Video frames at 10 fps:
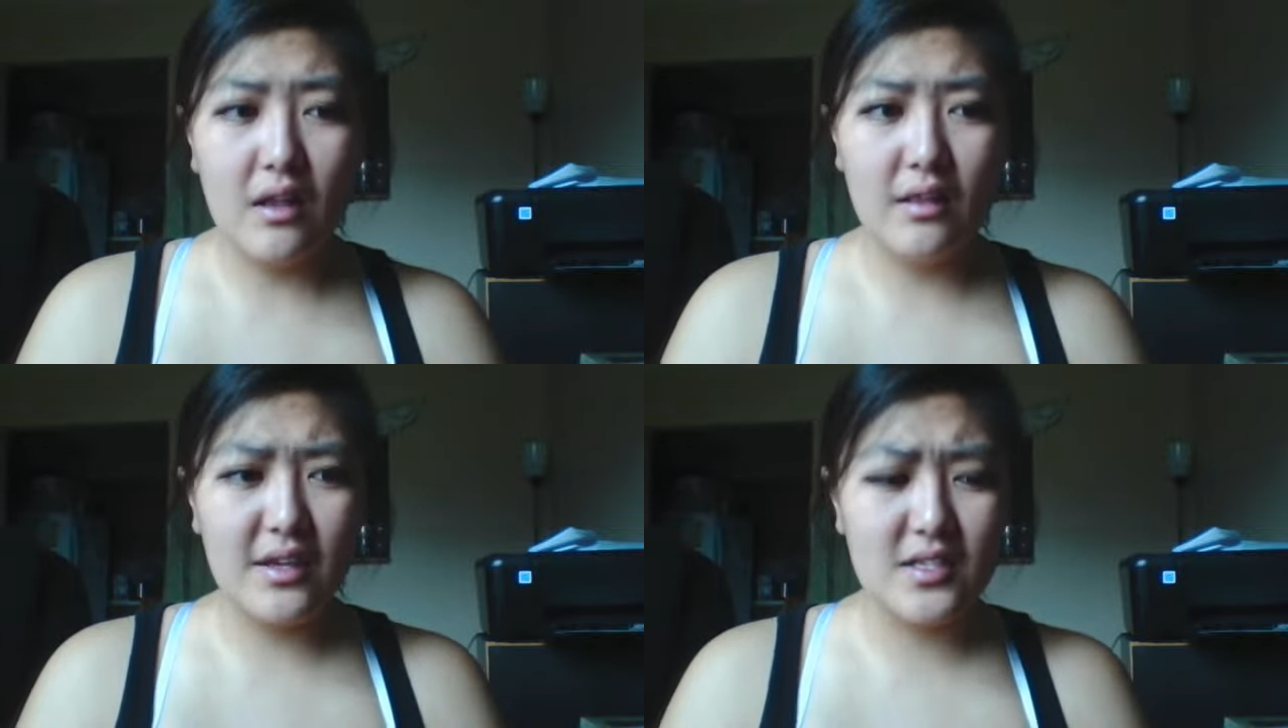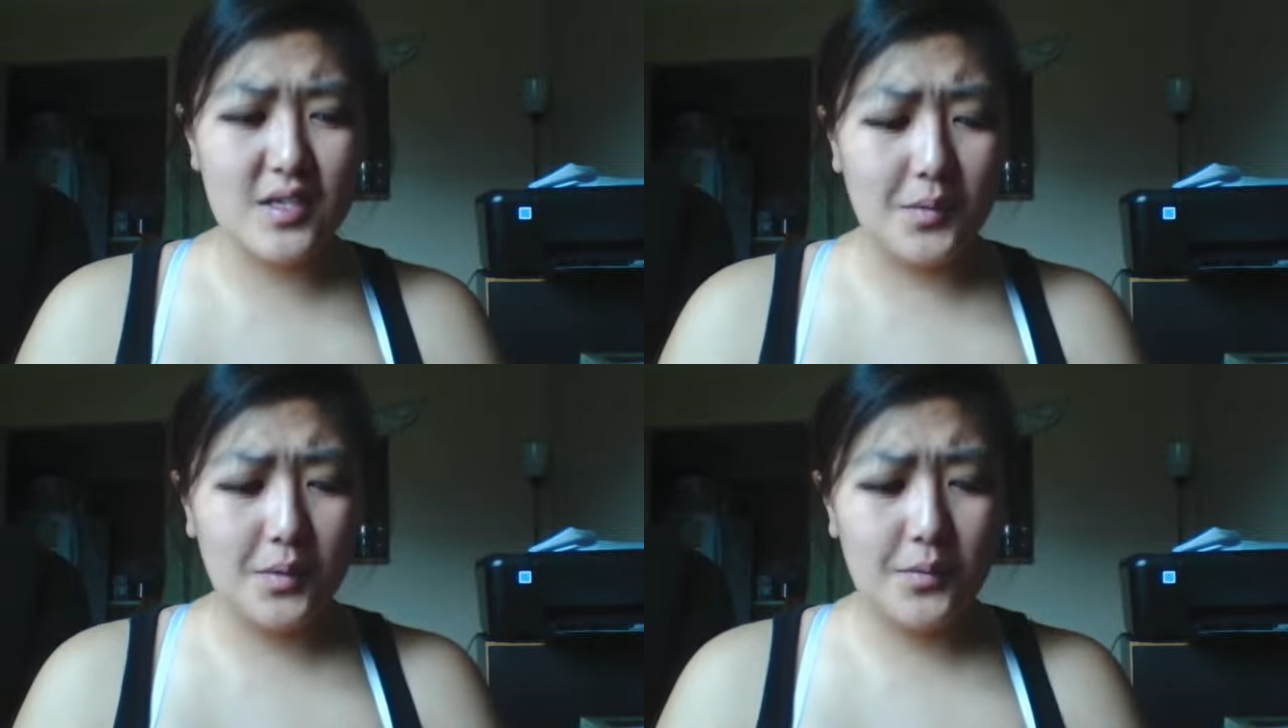Like
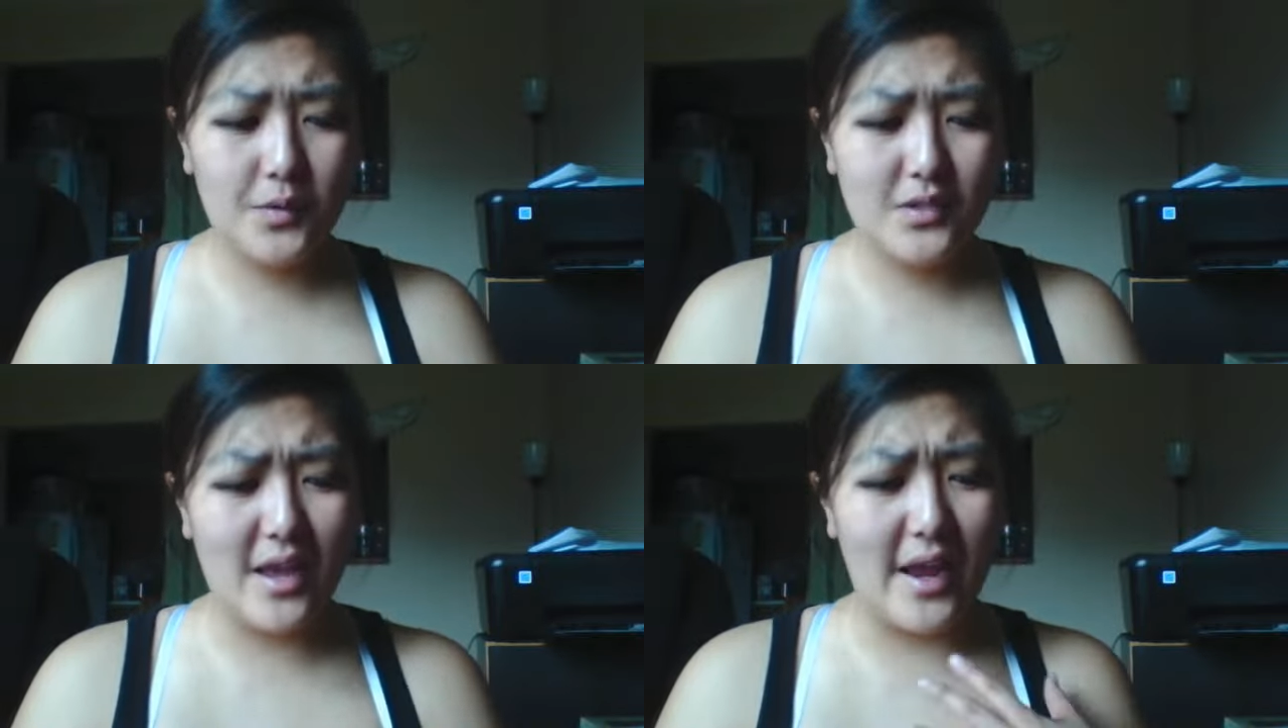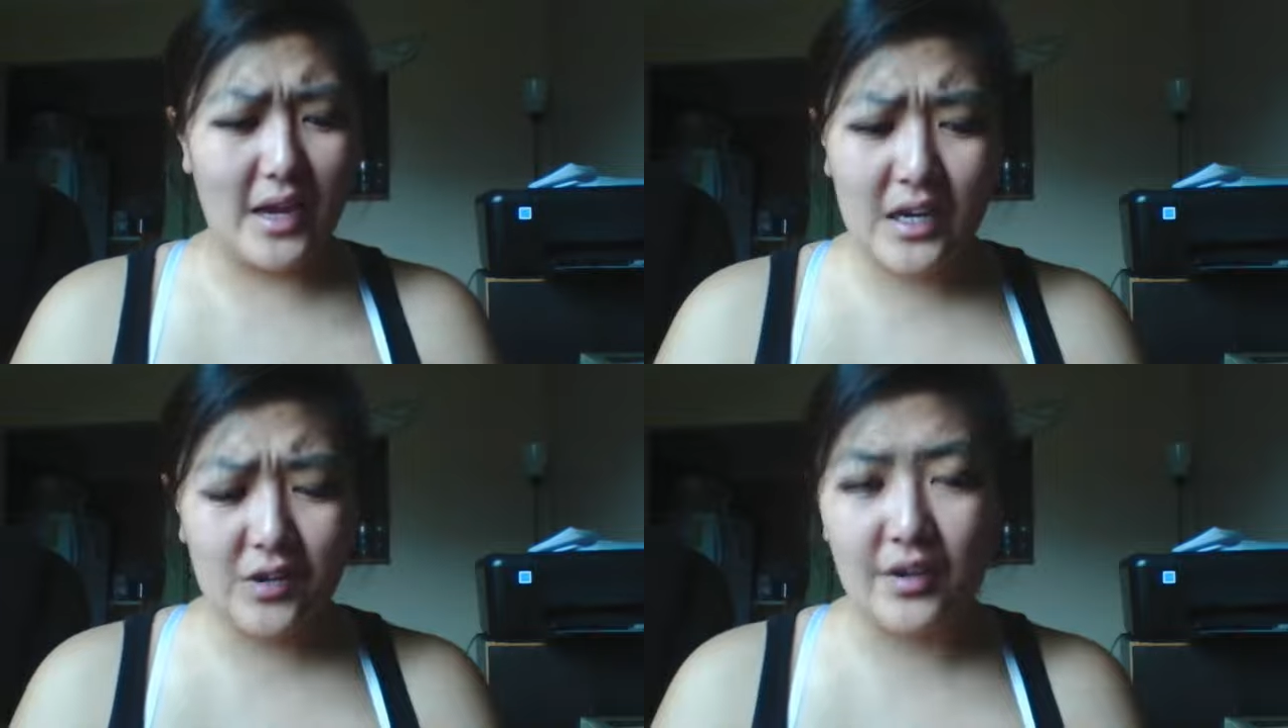someone was
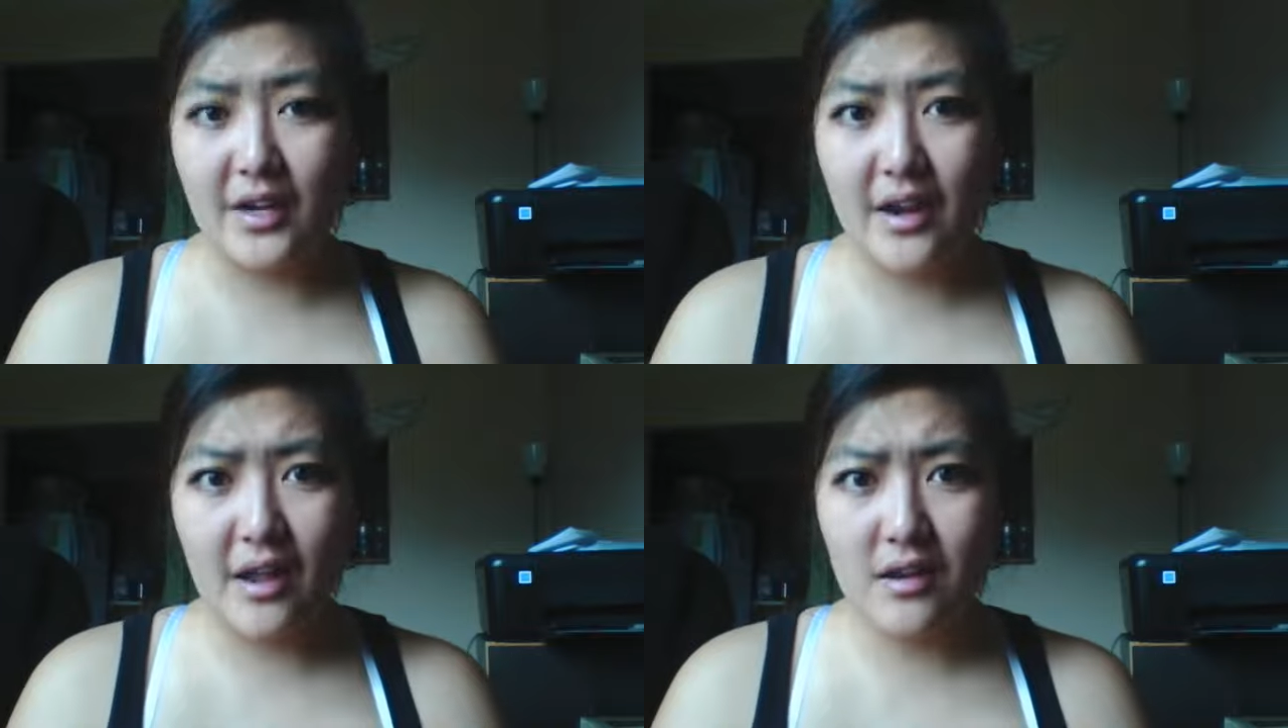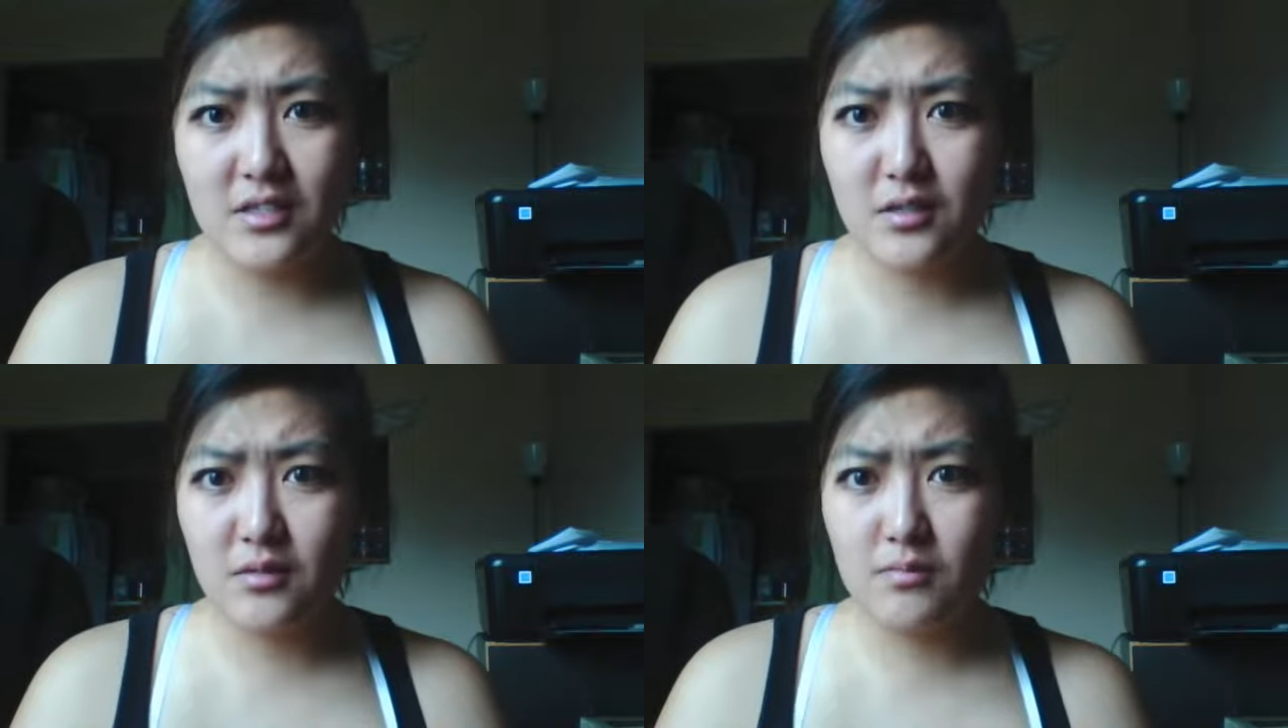angry and
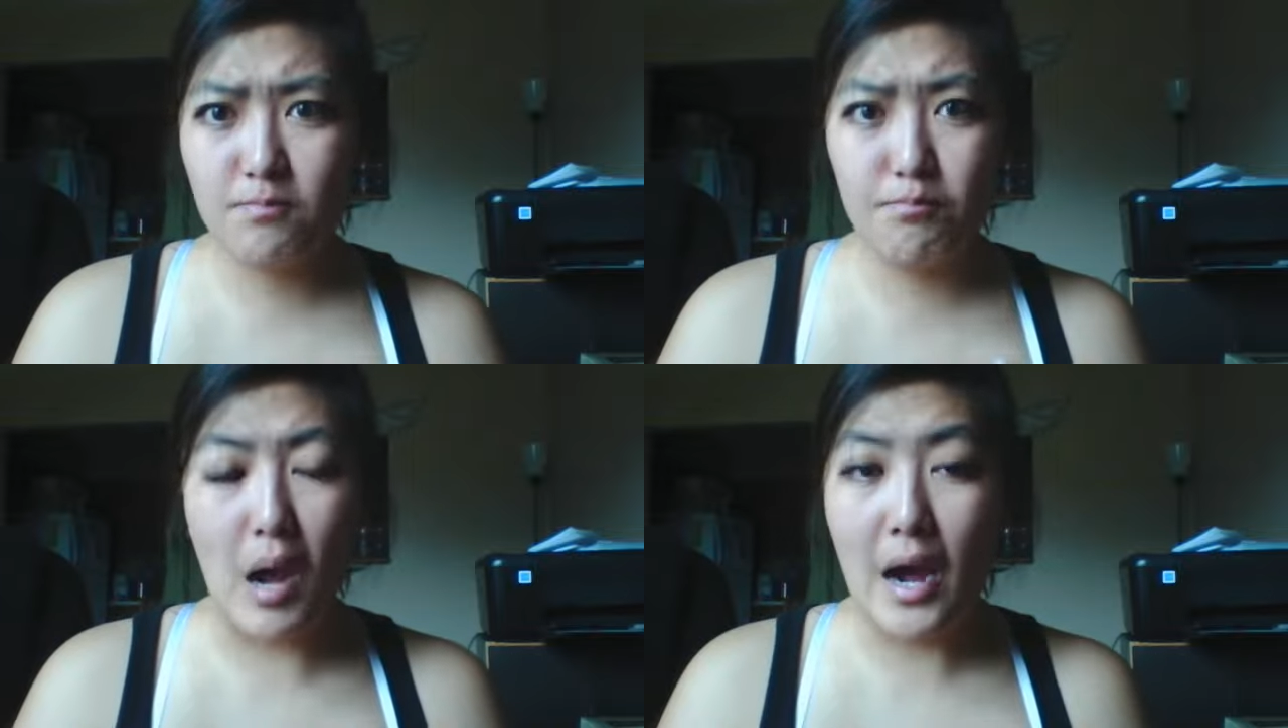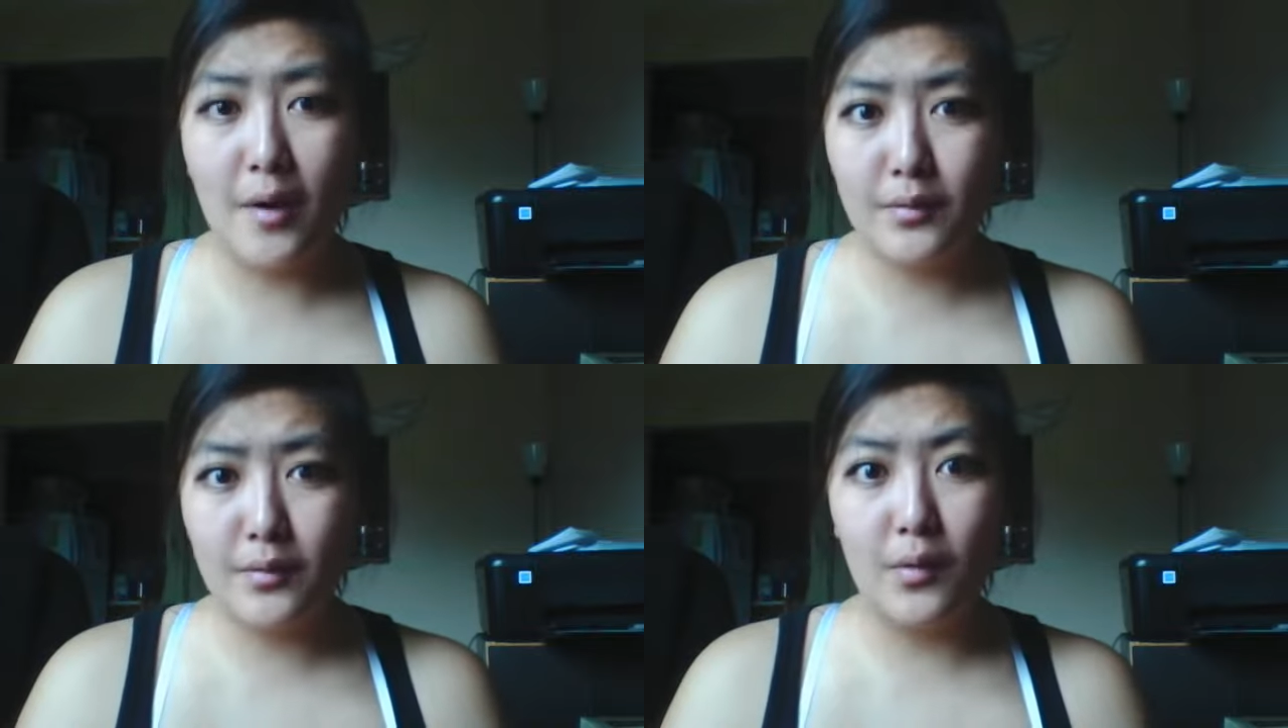just
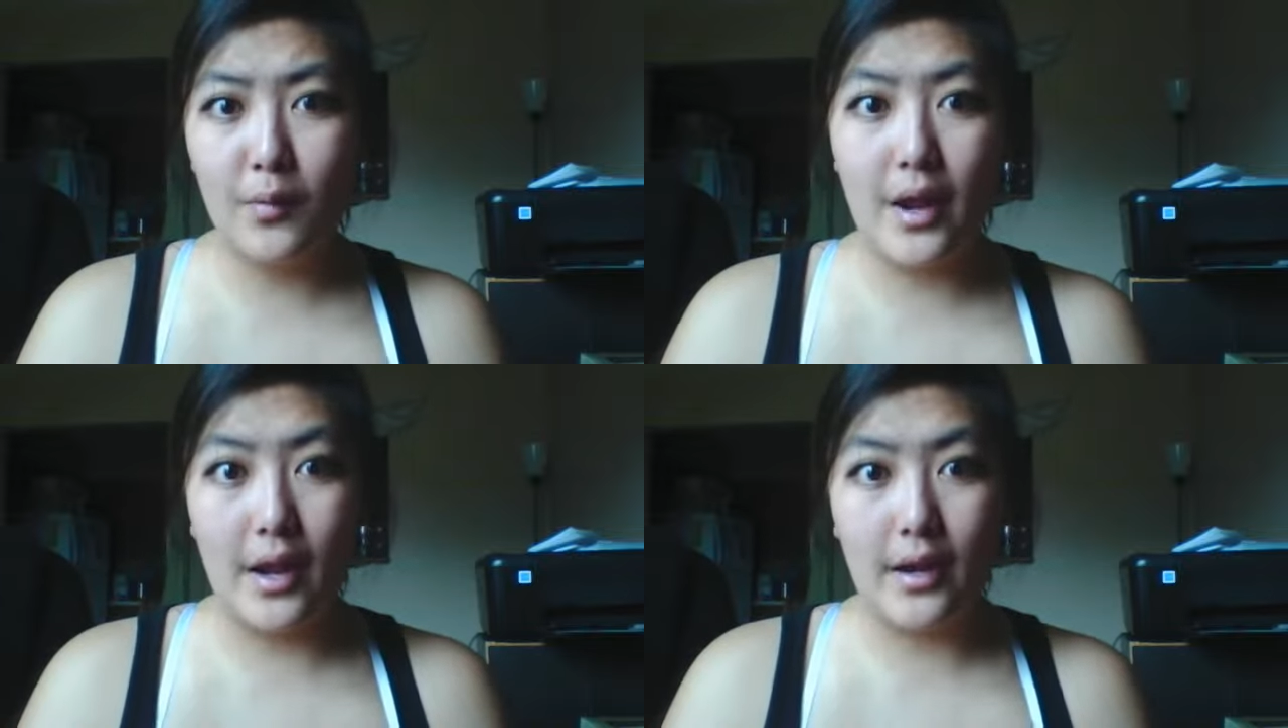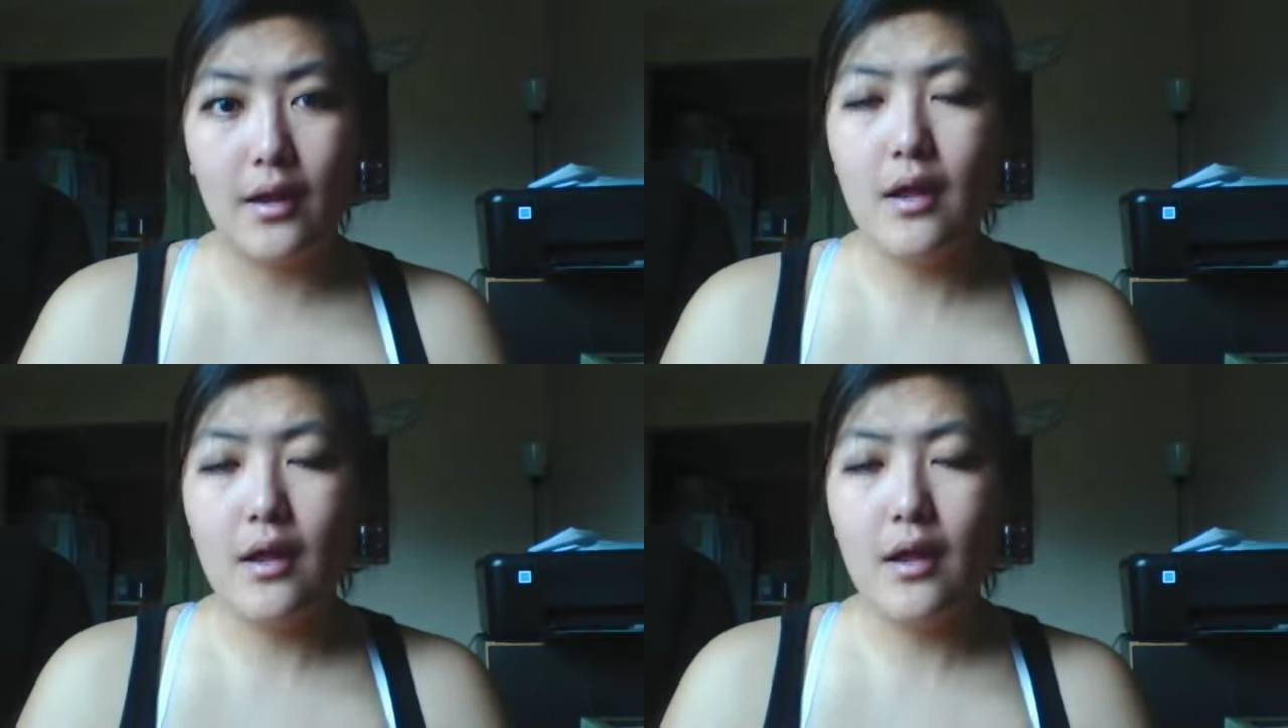pound away.